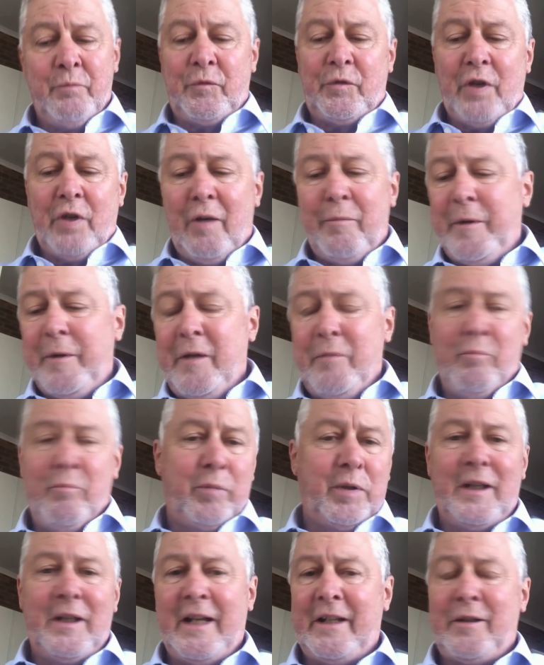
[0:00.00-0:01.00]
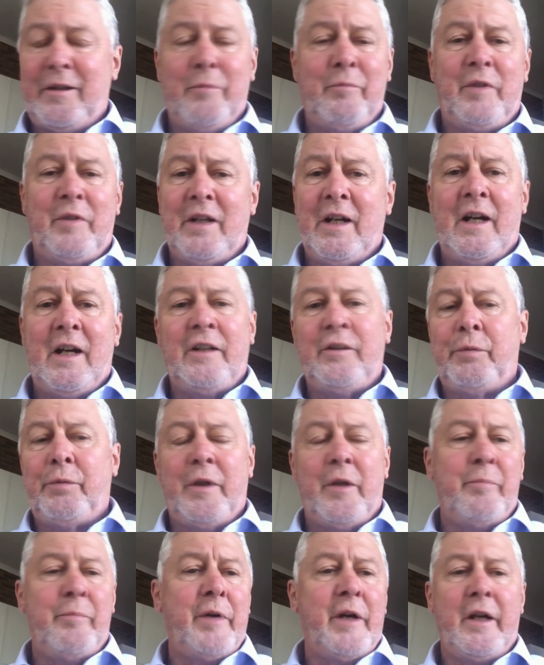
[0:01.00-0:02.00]
top end platinum cards where
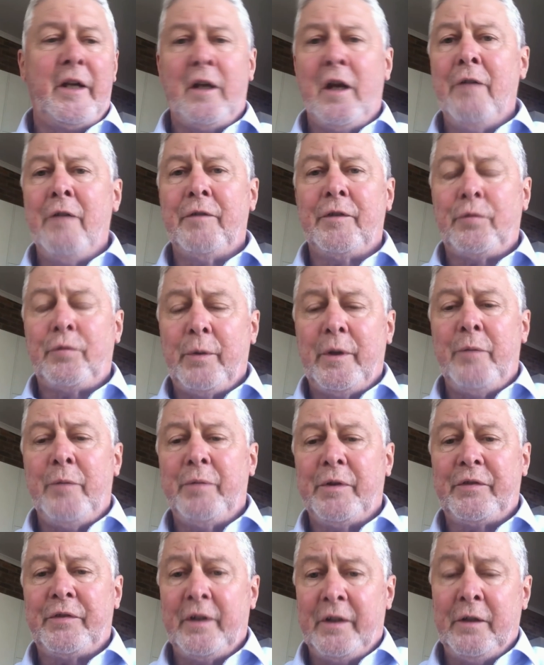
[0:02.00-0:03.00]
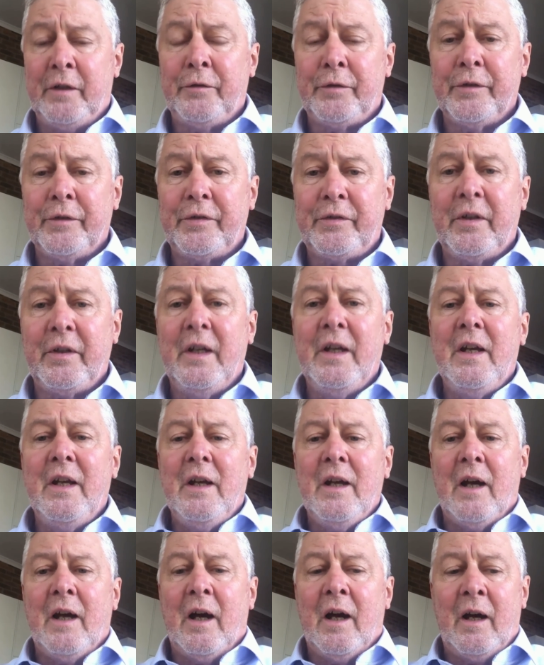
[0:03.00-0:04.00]
they're paying over 20% interest
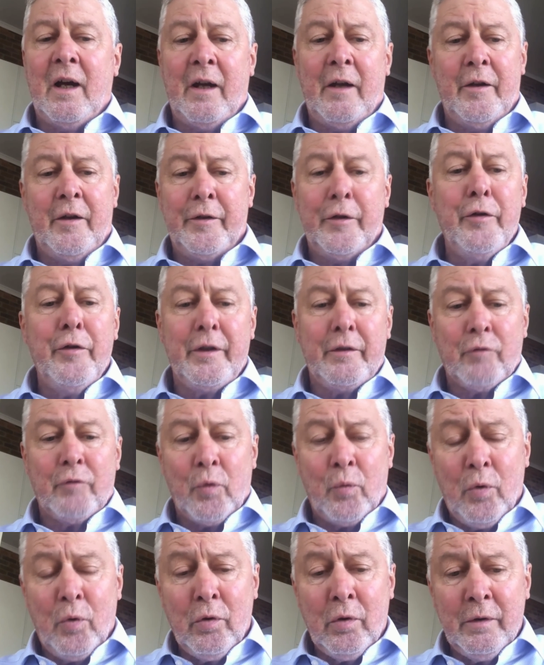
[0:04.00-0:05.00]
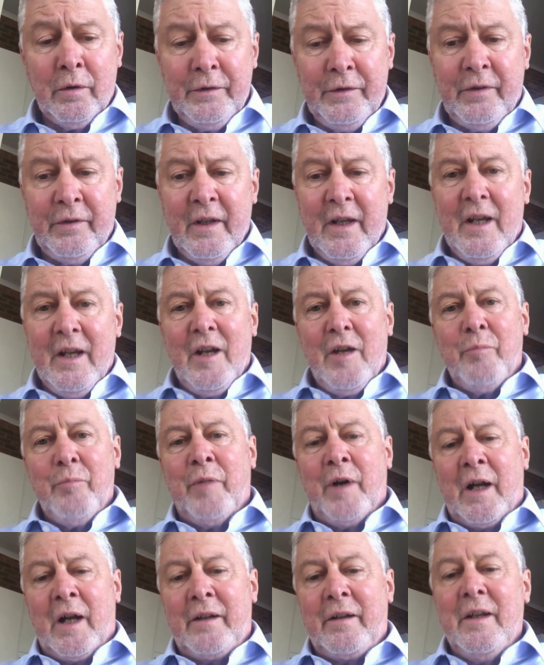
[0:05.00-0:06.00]
uh, and earning rewards,
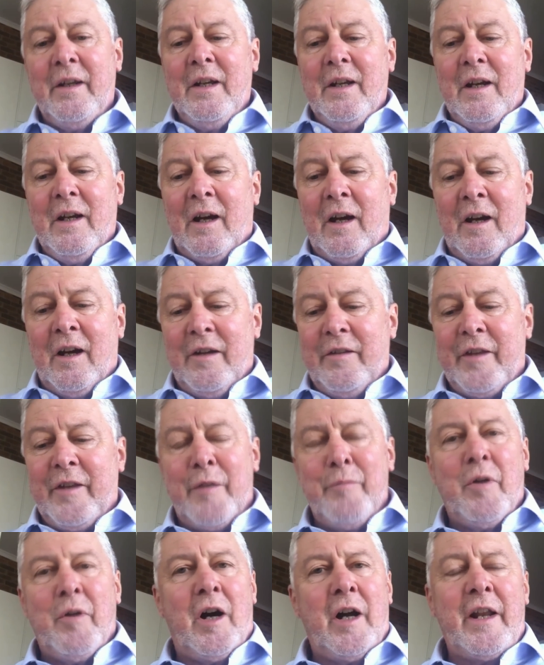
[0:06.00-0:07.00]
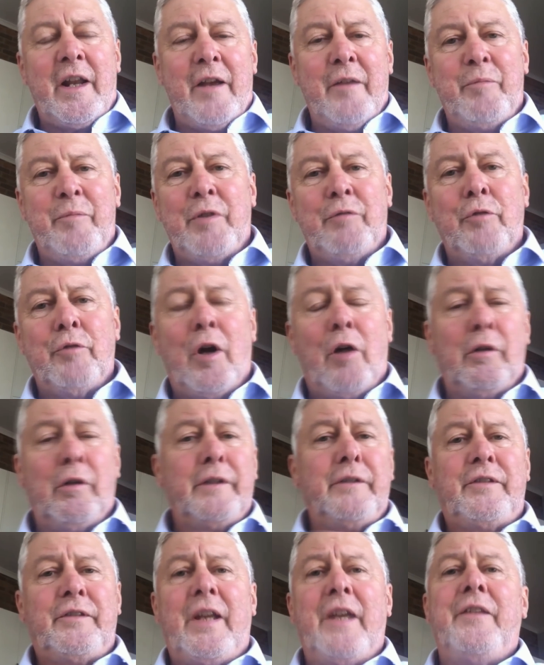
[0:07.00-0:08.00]
but uh, they might have be
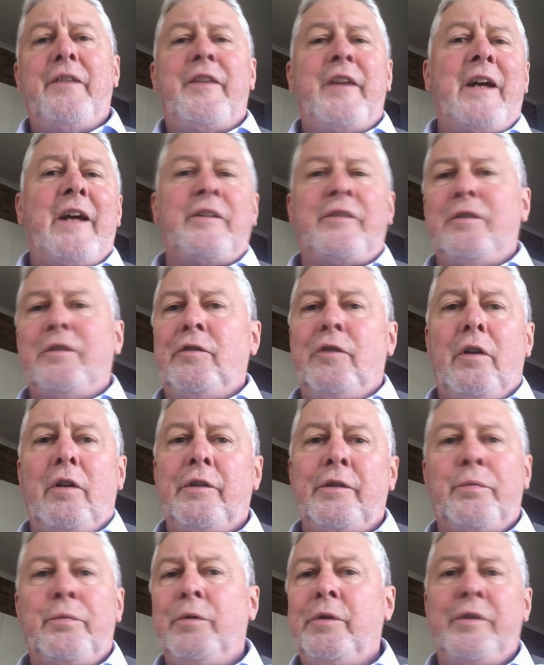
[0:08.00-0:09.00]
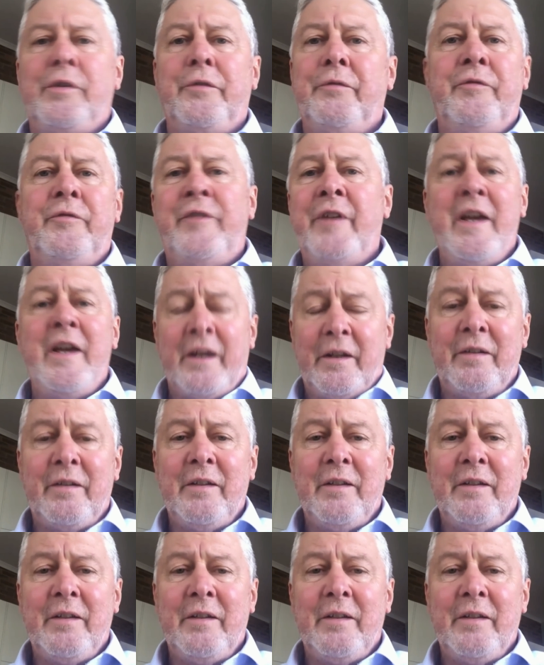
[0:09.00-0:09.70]
rolling $10,000 worth of debt